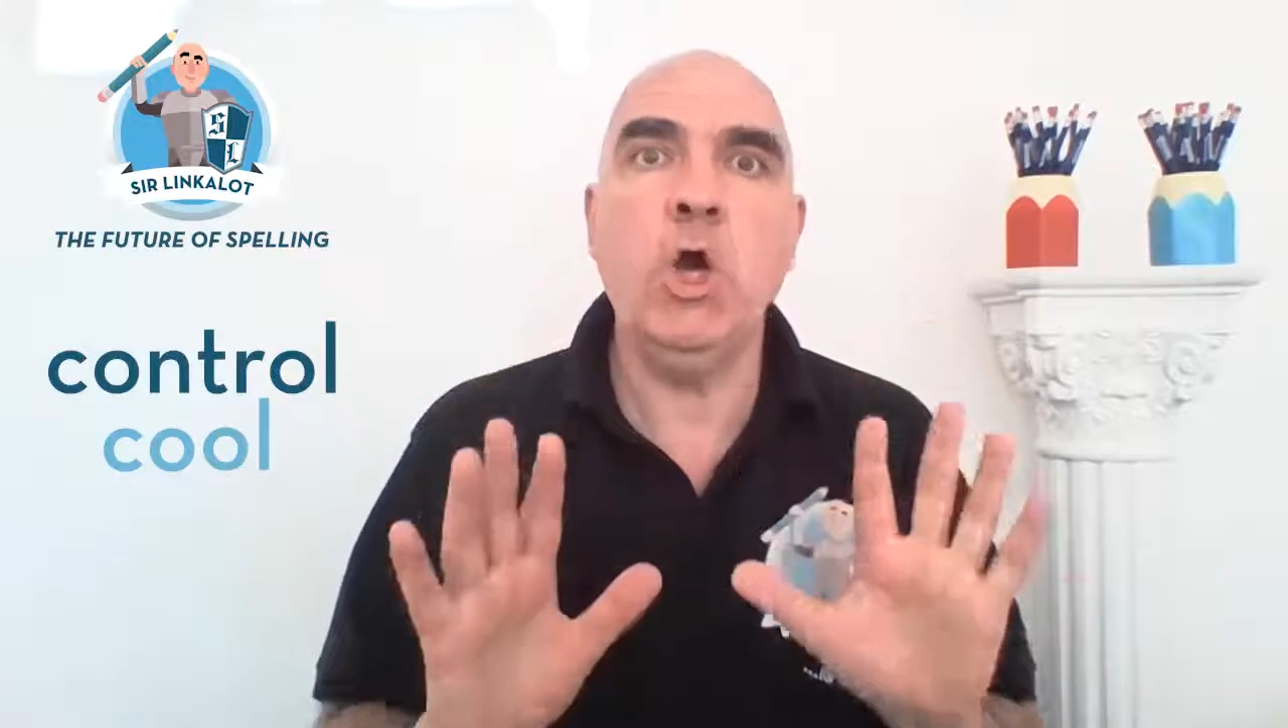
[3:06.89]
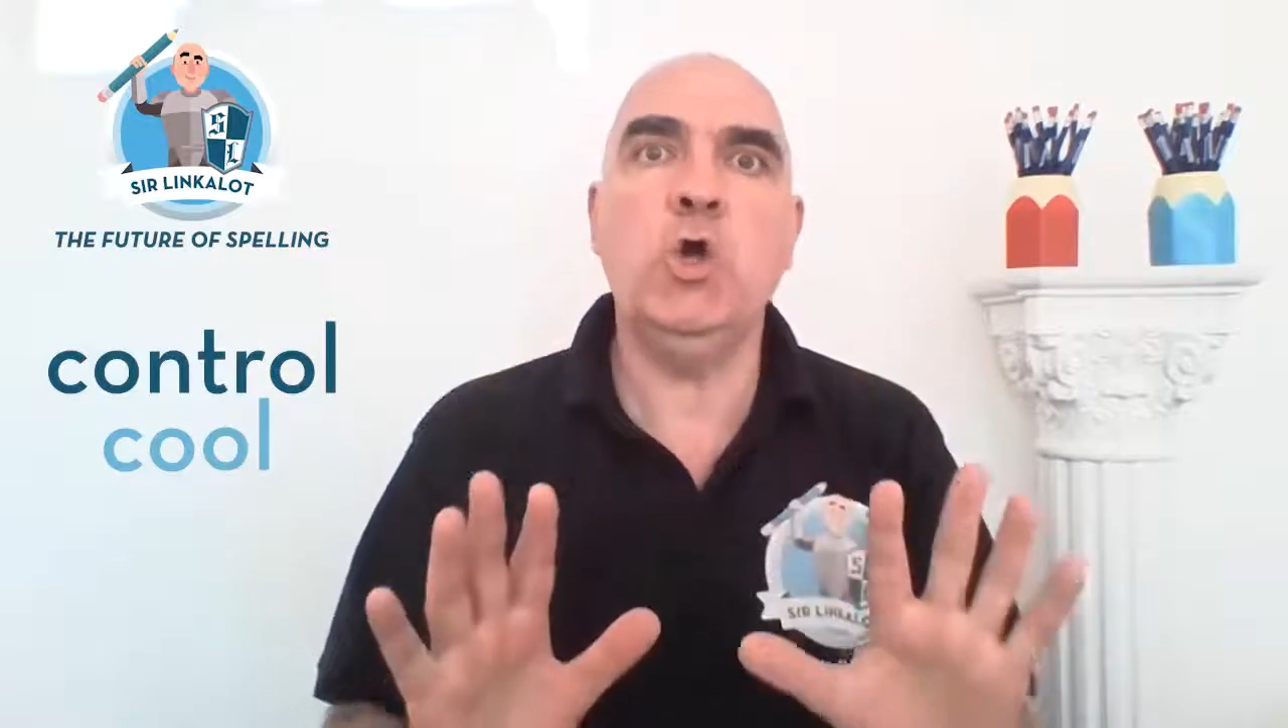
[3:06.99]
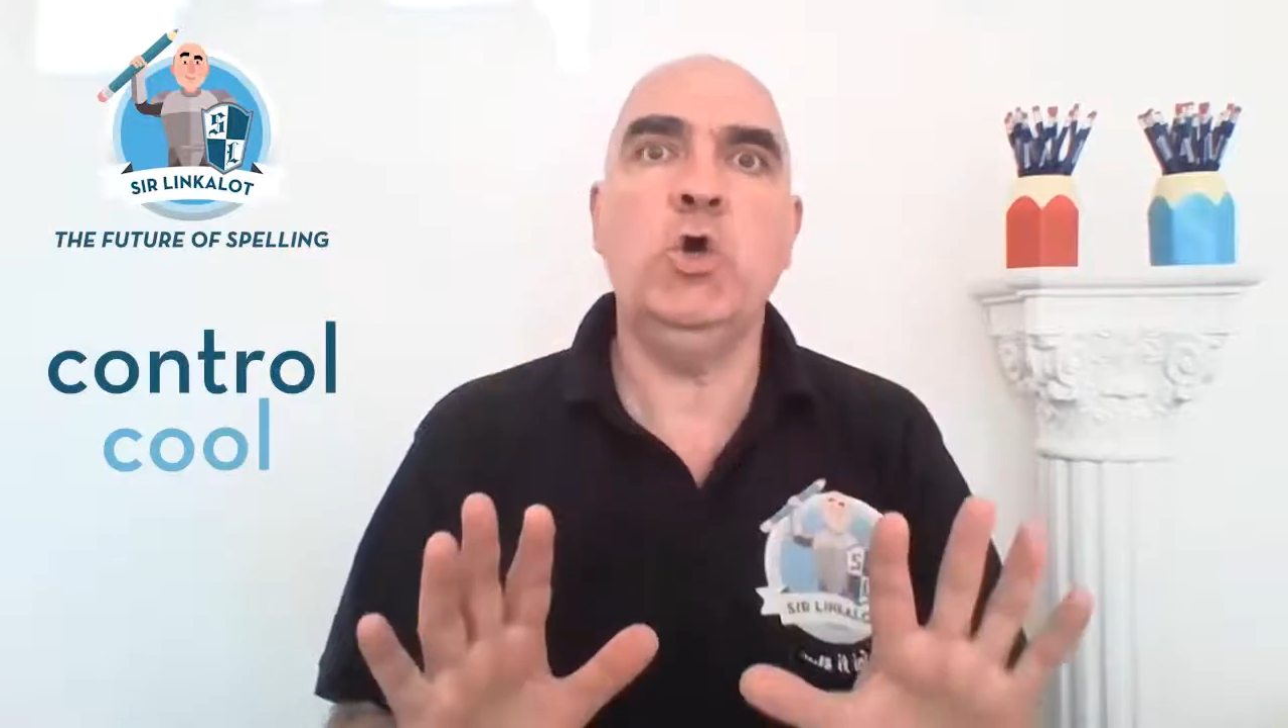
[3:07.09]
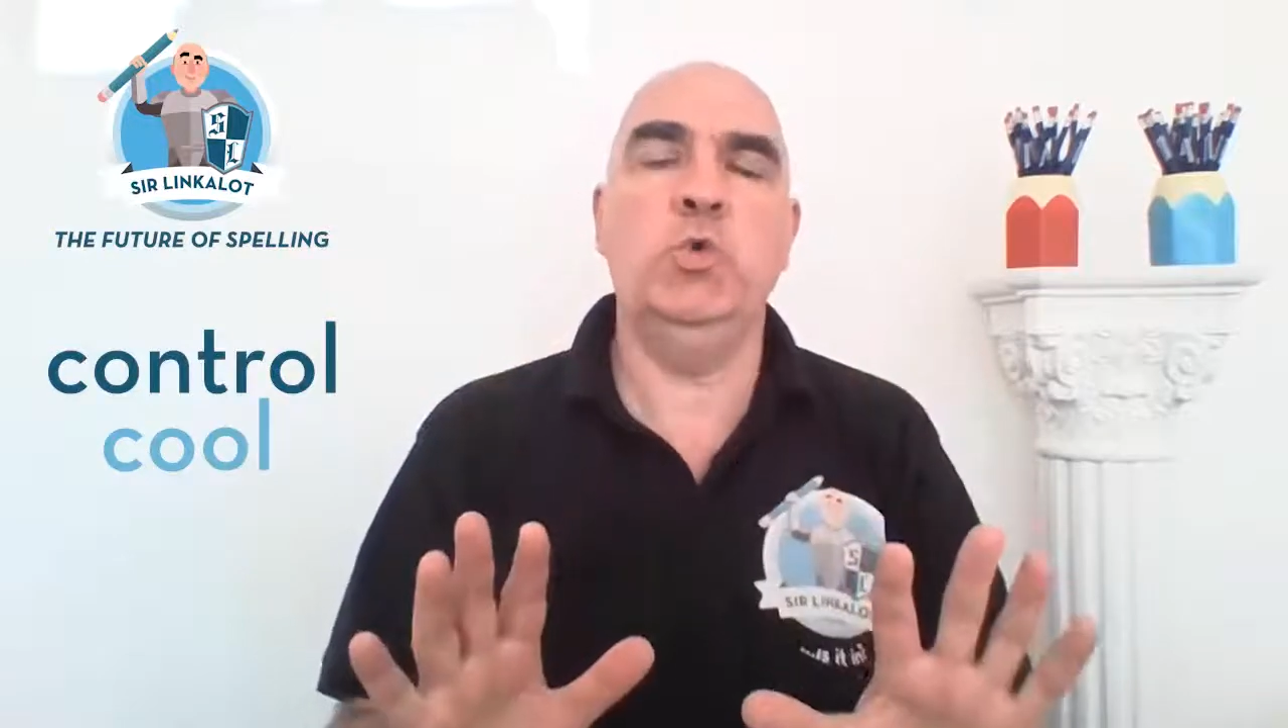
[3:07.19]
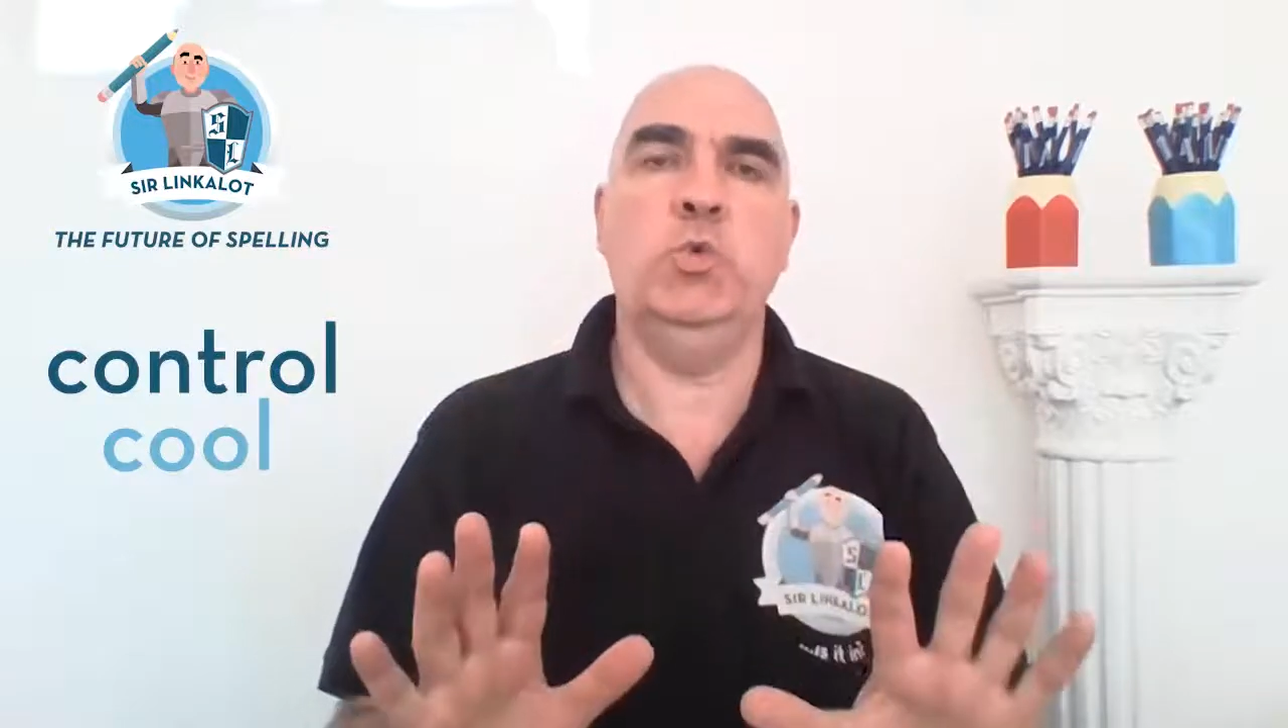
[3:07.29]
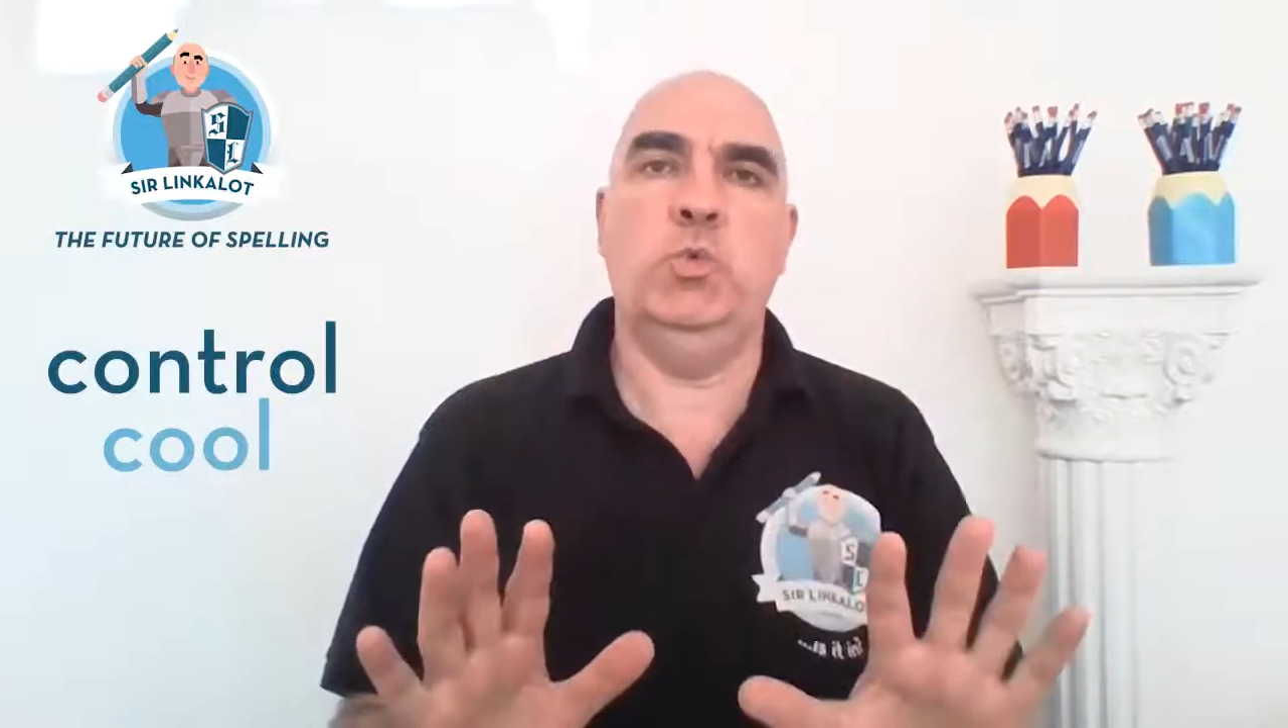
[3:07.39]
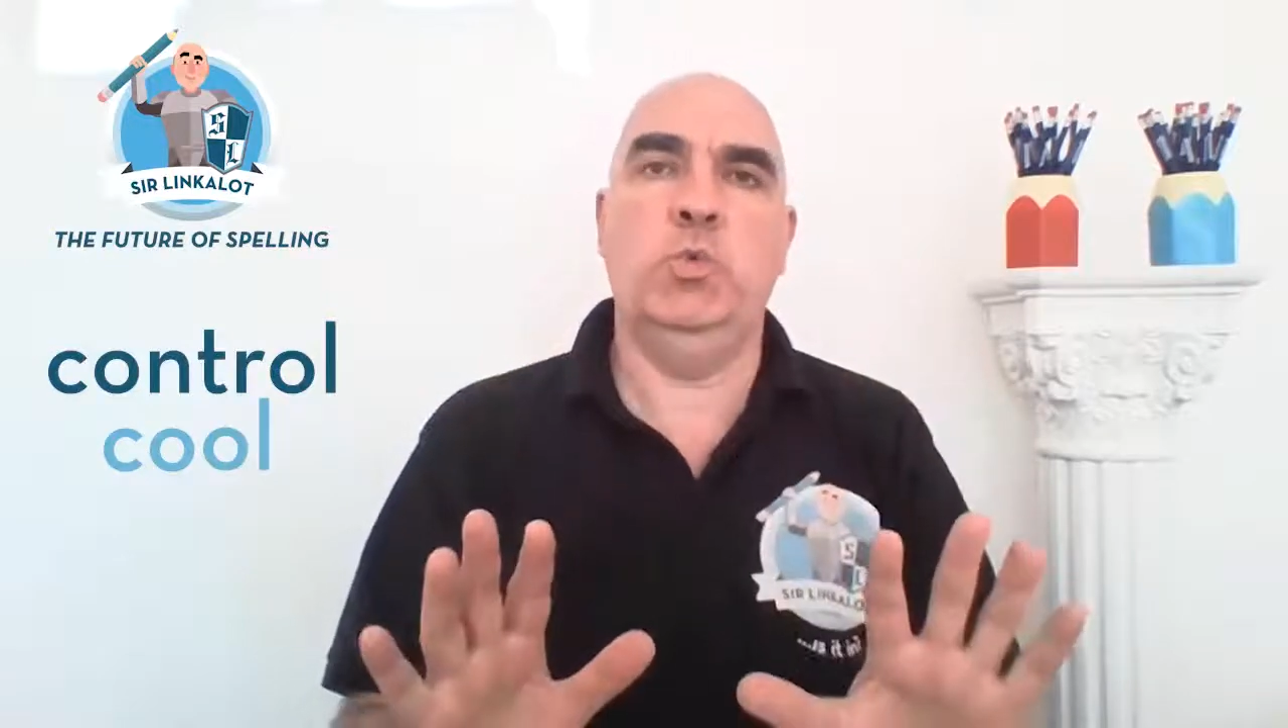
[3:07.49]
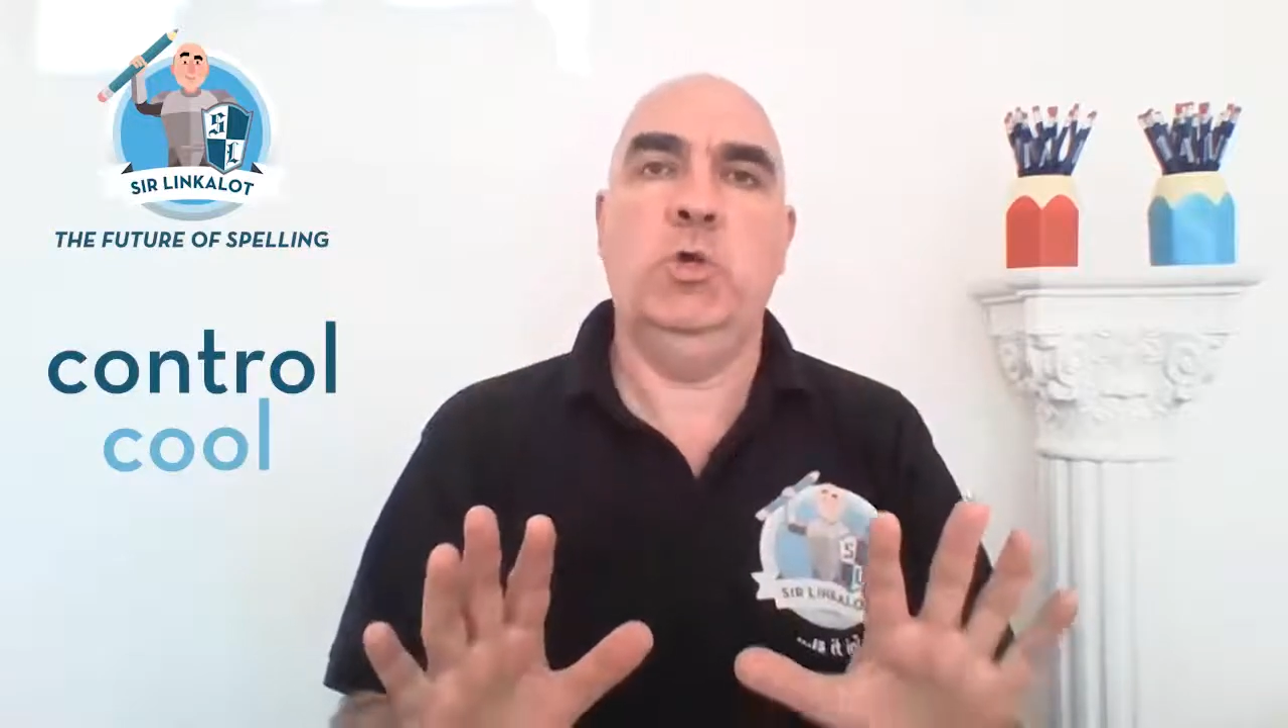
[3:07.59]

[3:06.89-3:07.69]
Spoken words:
cool.